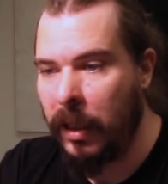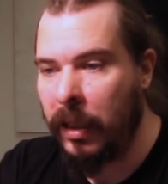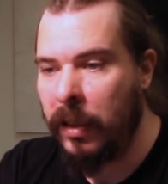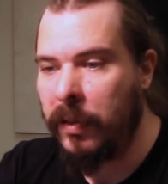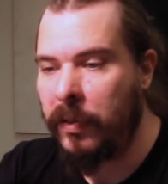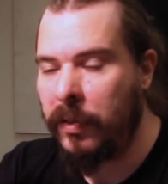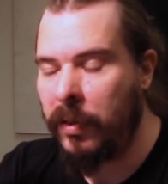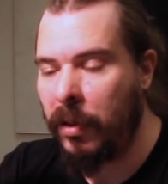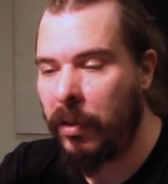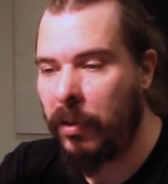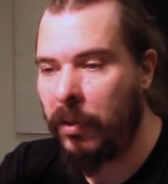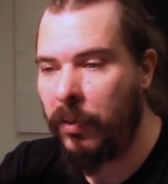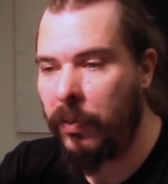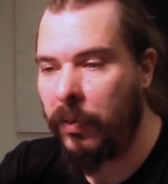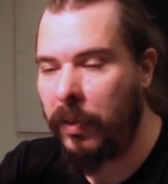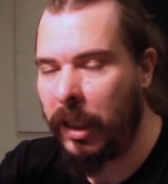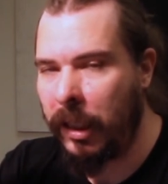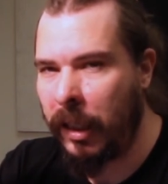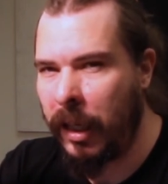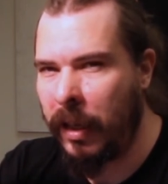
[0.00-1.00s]
So
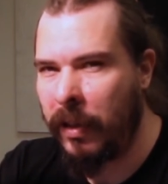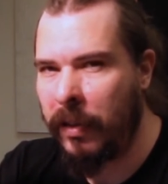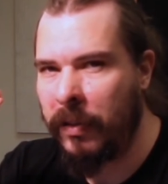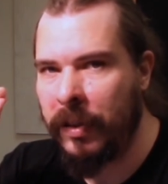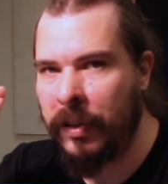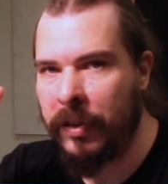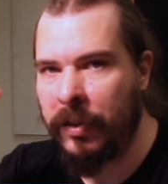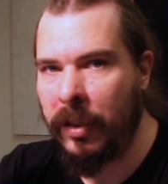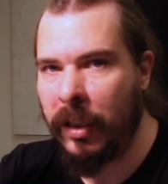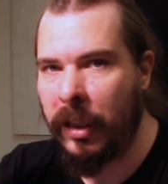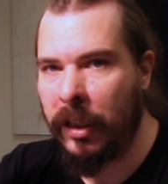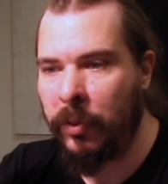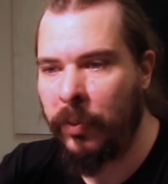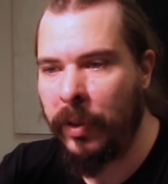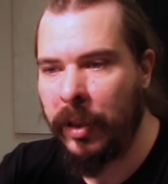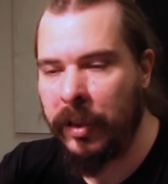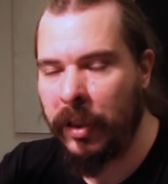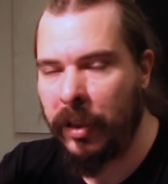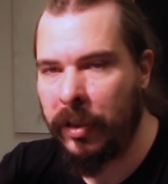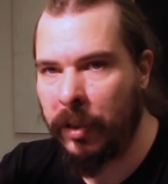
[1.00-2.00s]
again, this
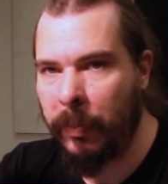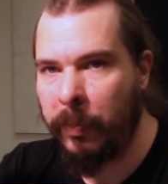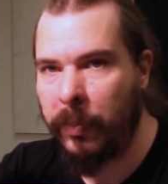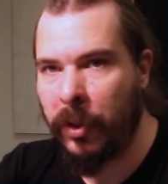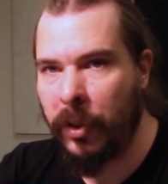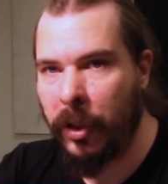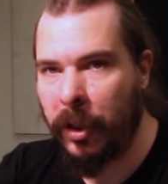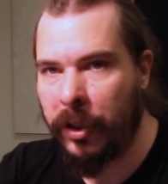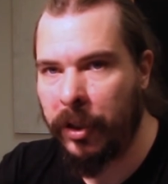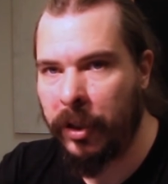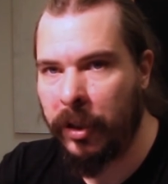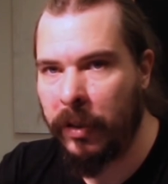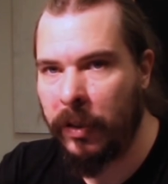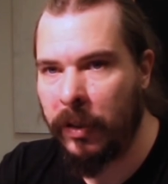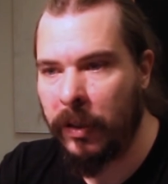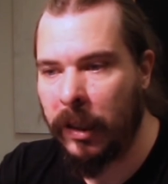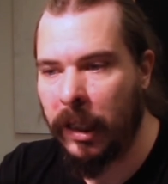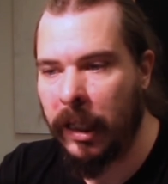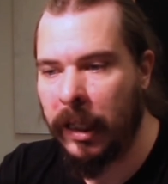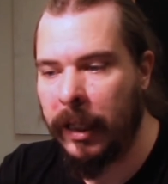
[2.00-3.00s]
360
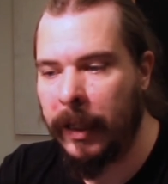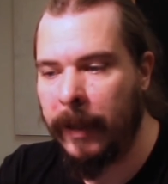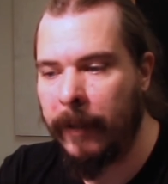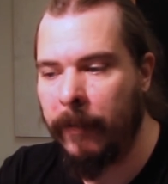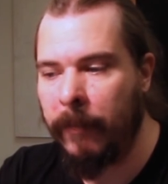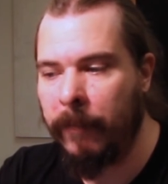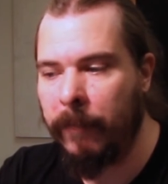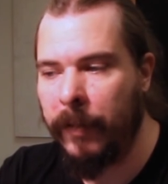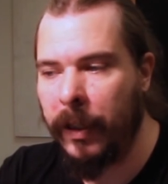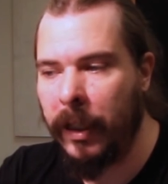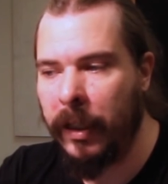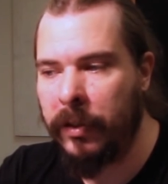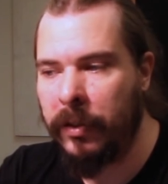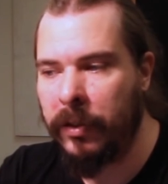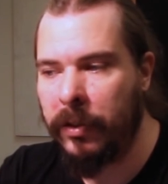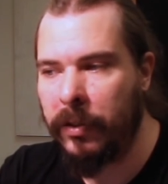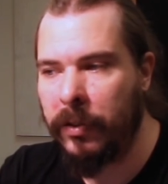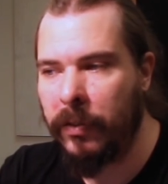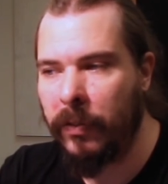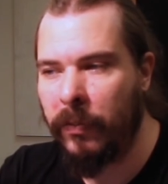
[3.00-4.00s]
production,
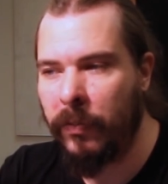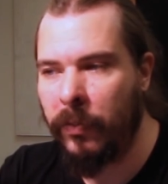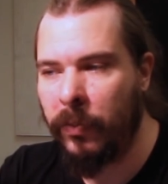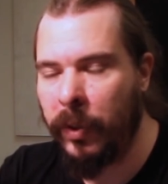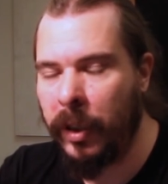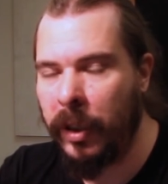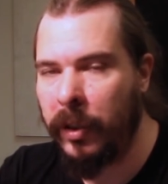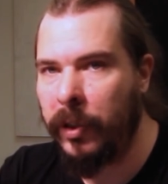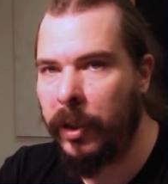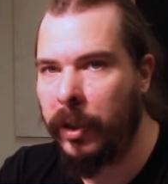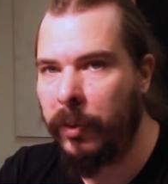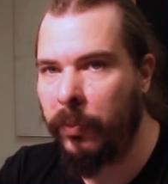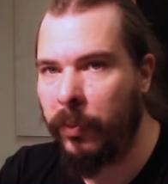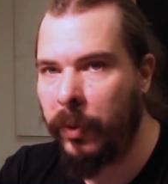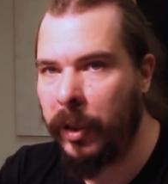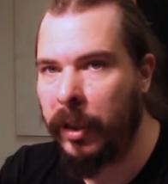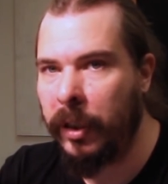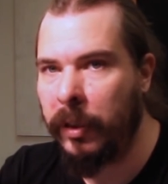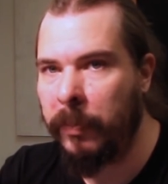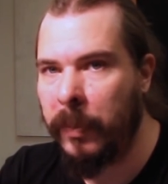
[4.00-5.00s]
it's
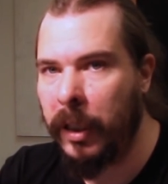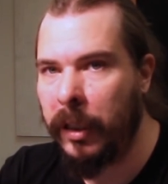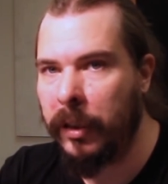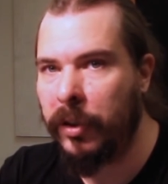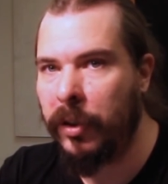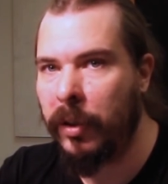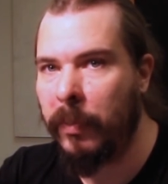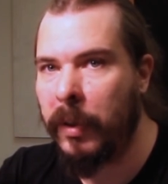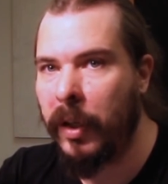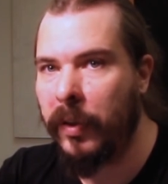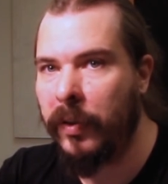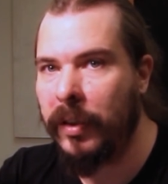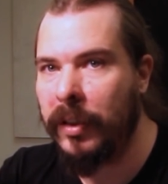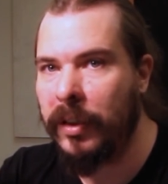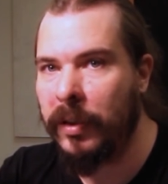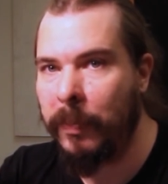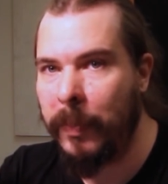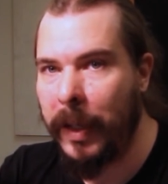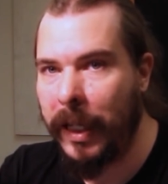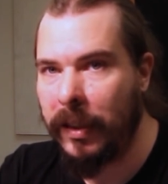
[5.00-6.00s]
really much about the
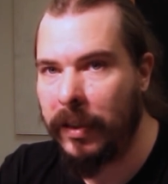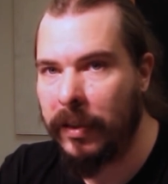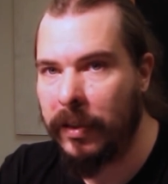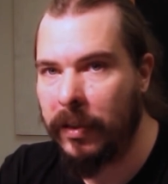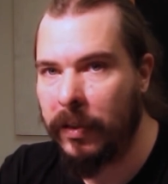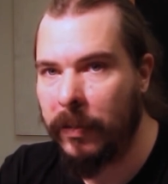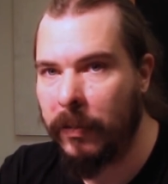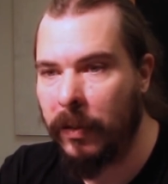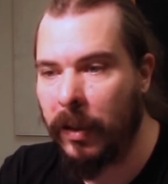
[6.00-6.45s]
space,